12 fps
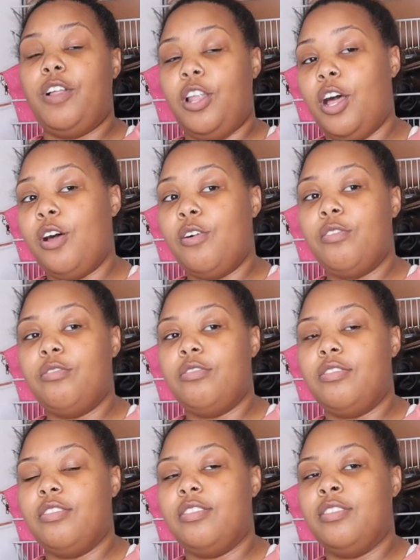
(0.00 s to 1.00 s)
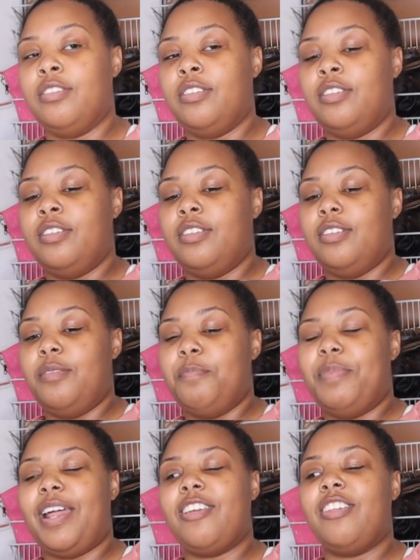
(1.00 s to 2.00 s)
clothes,
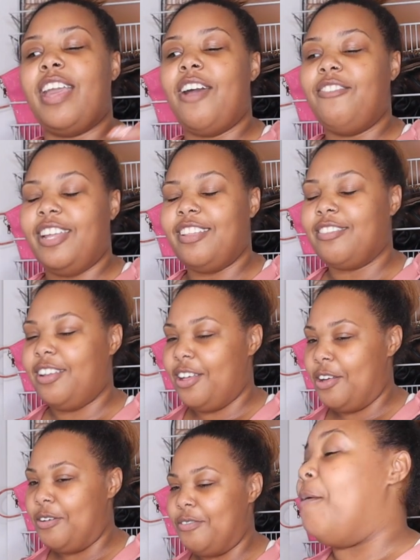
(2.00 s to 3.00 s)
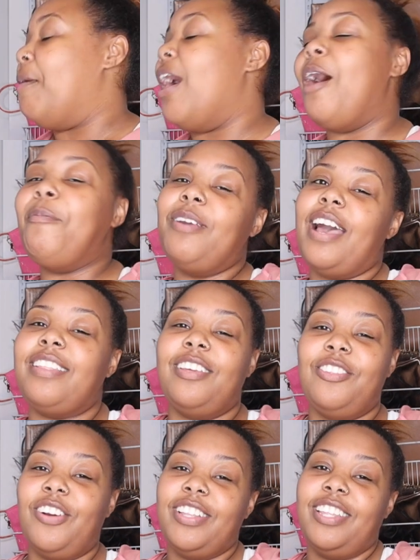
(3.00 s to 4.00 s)
but I should have less clothes. So, hope you guys
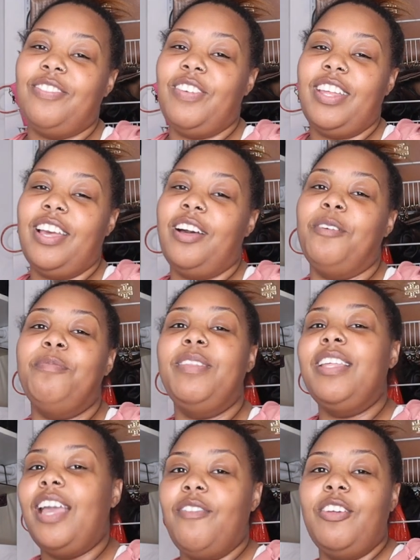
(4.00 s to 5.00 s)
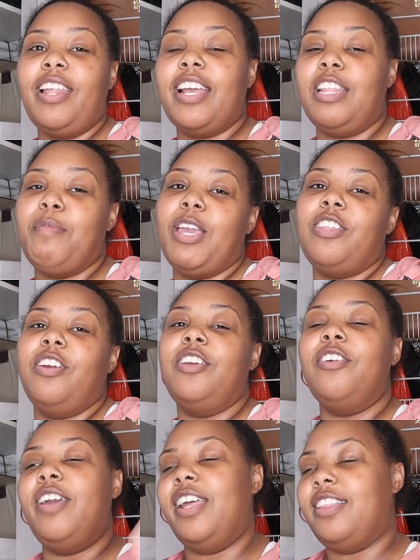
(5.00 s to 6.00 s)
enjoyed this video. If you'd like to, make sure
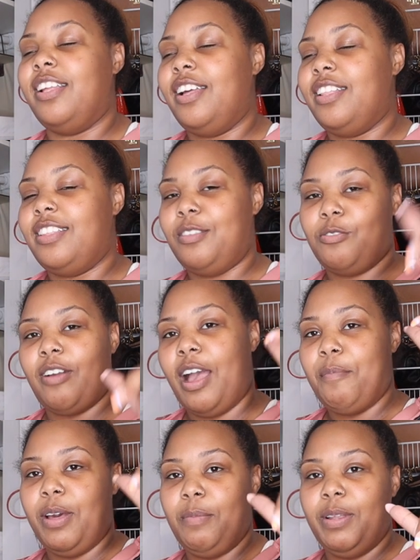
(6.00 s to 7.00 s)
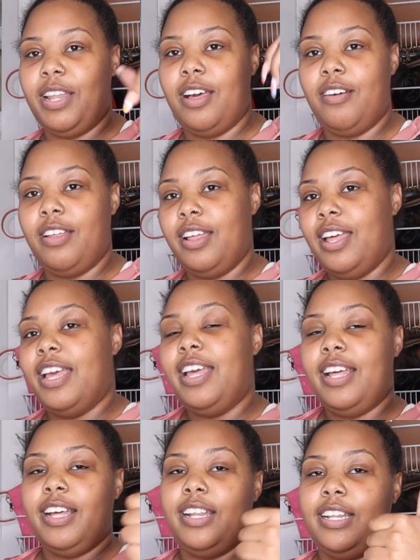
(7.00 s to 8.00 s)
you hit the subscribe button below,
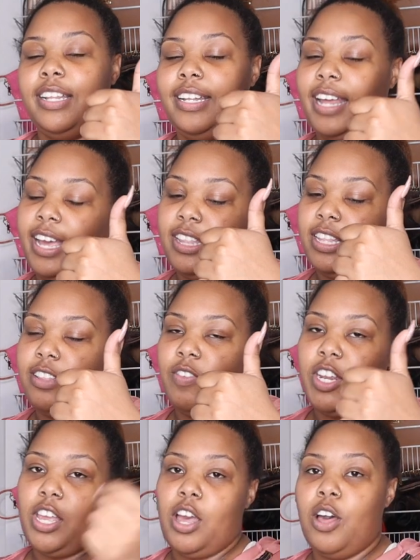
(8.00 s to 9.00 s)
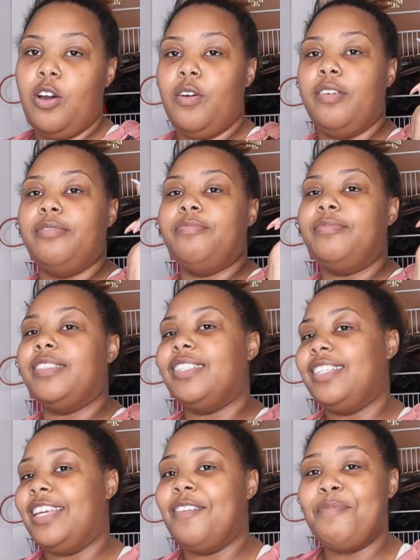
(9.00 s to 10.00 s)
like this video,
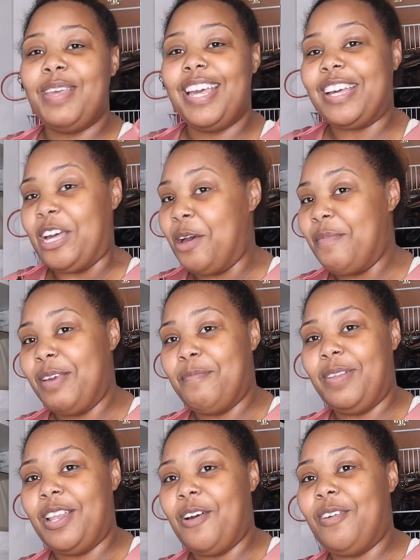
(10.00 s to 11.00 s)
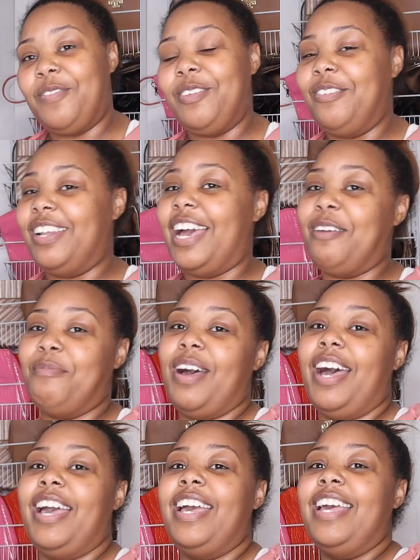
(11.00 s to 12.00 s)
give me a comment below if you like
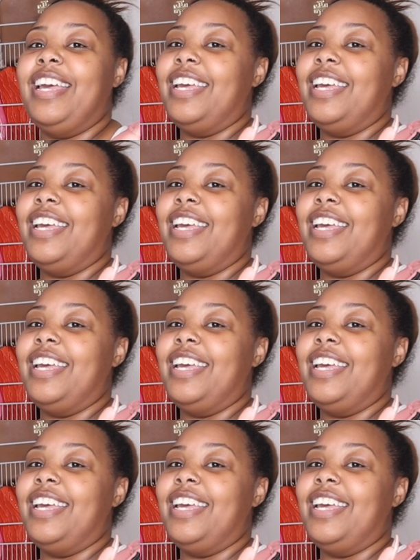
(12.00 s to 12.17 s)
my